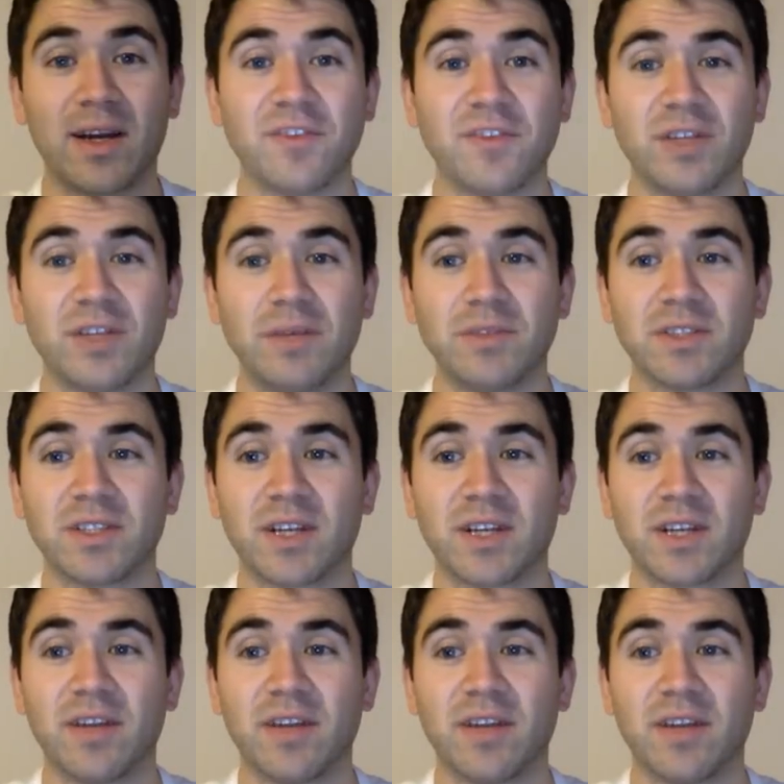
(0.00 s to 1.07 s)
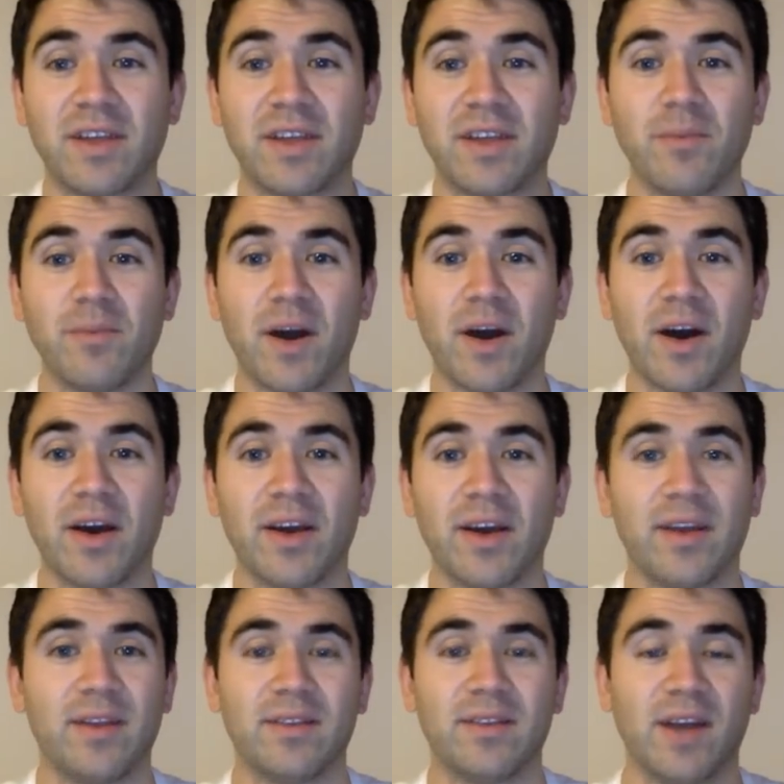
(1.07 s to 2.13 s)
stream just to kind of give you
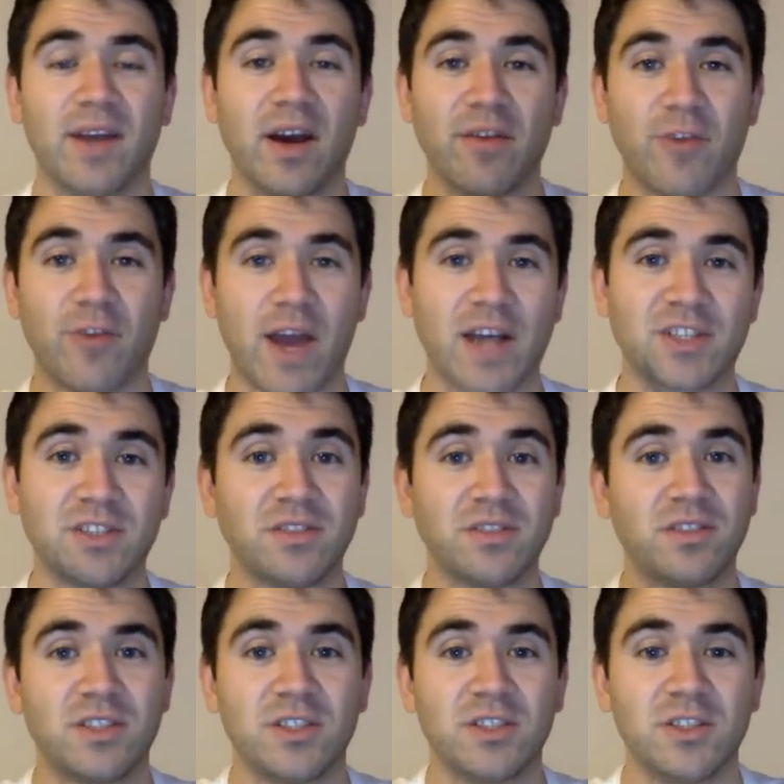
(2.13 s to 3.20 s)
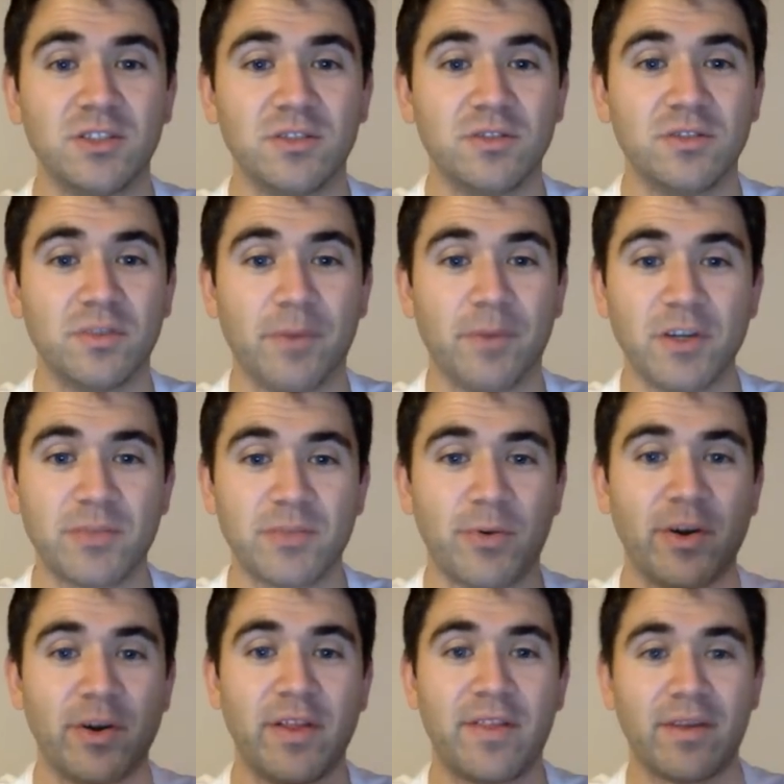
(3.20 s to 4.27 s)
my live reaction to the bonus
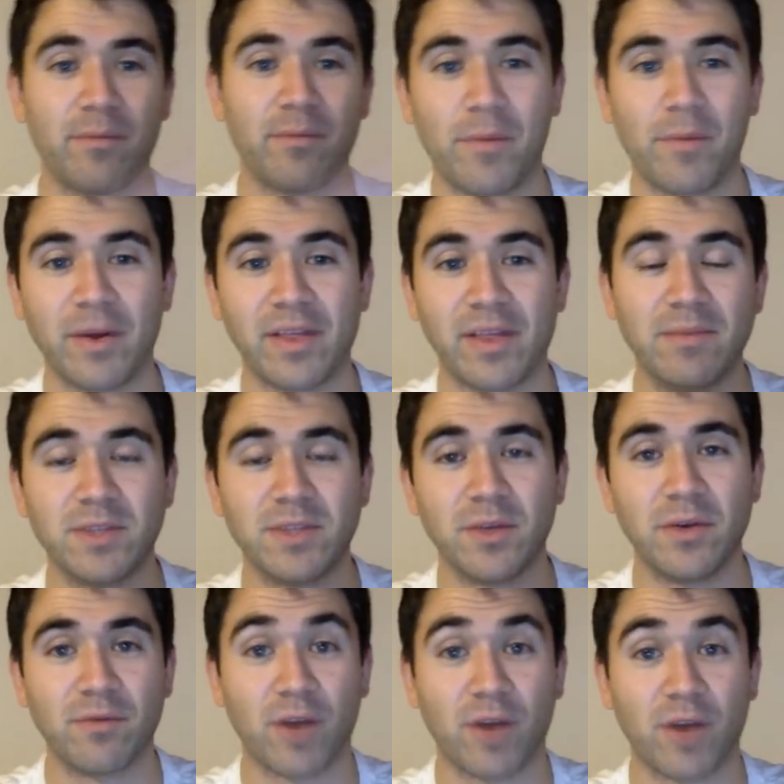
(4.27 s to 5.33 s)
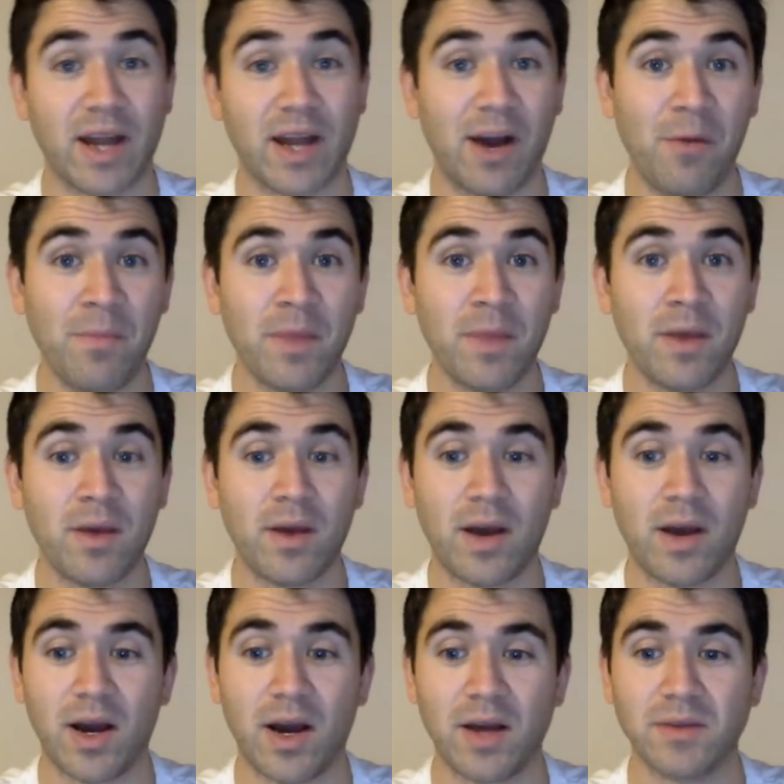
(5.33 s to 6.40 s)
points and what my team's doing right now.
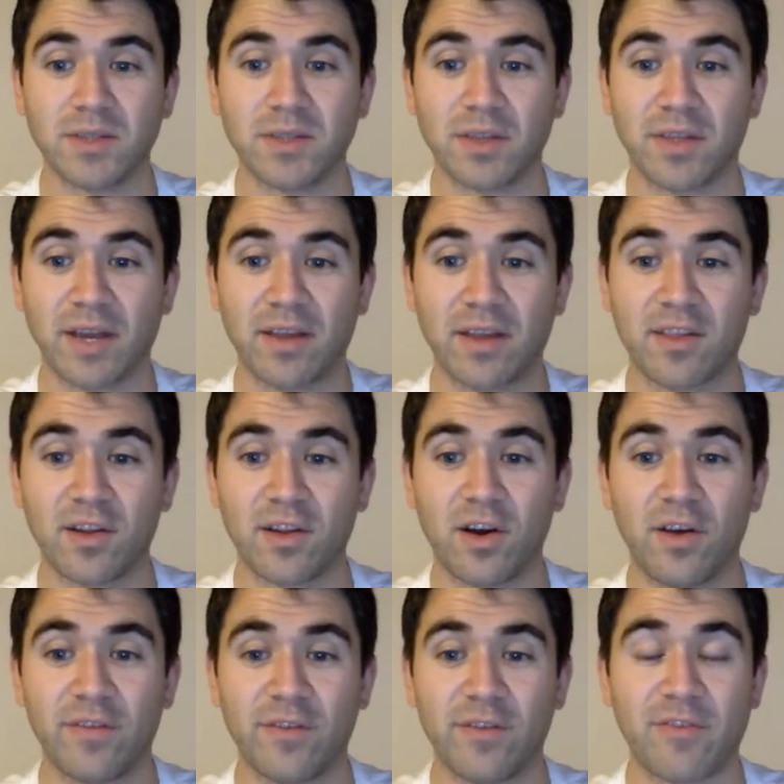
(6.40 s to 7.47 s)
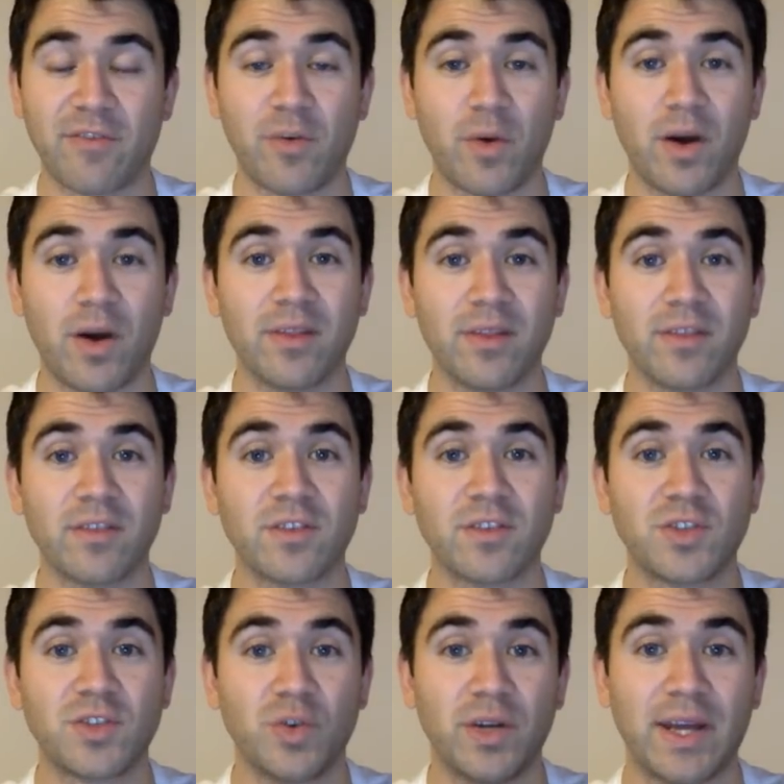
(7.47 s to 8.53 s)
So thanks a lot for everyone
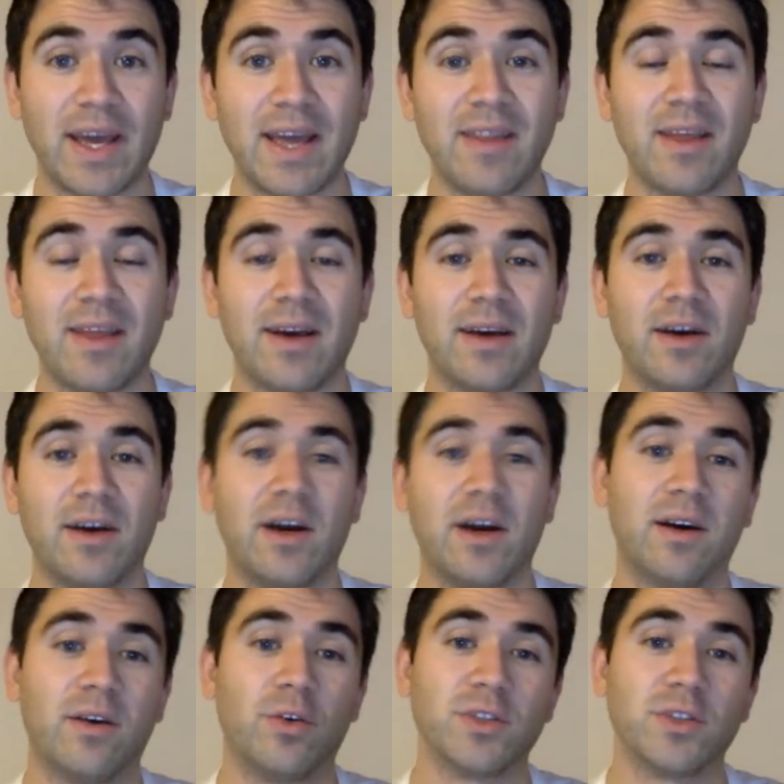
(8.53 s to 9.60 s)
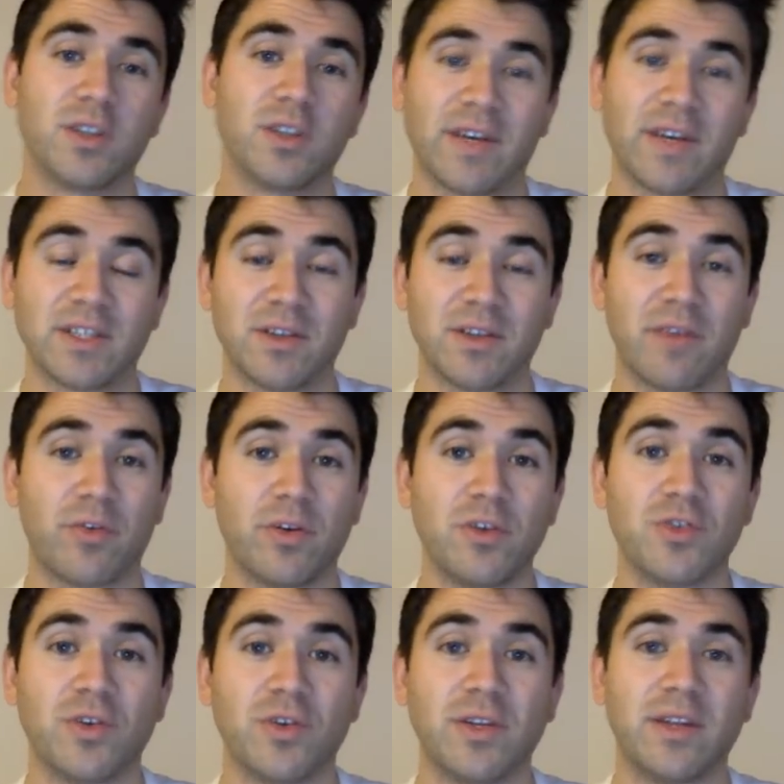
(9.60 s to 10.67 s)
joining in. Also, thanks to everyone who
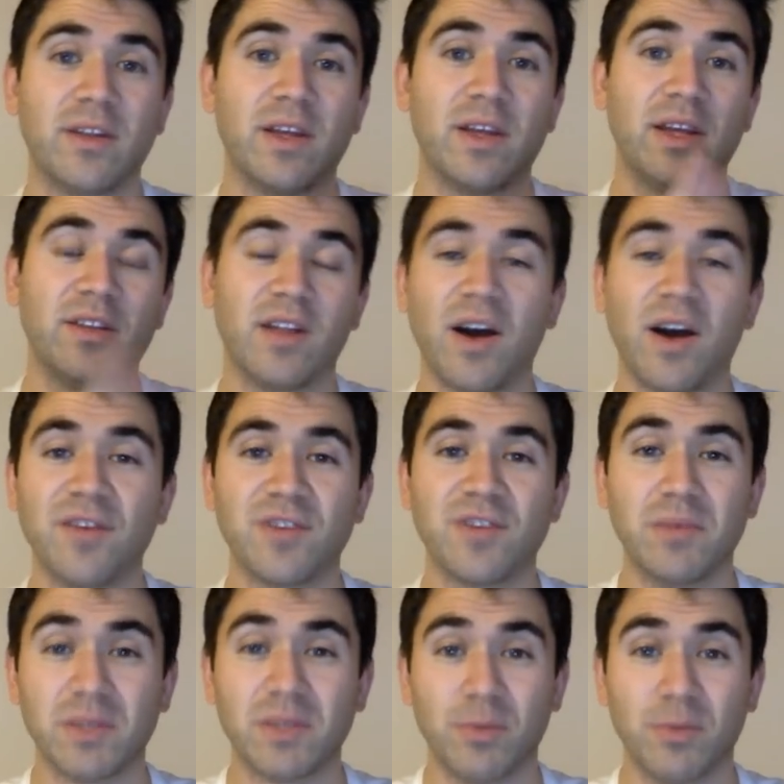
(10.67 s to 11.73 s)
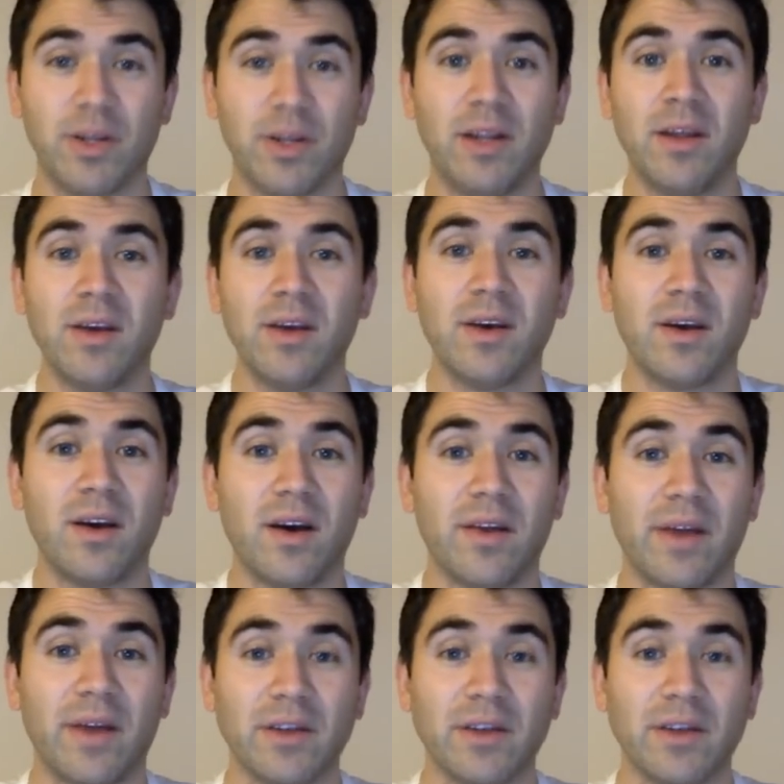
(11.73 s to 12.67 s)
joined in the live stream this morning. That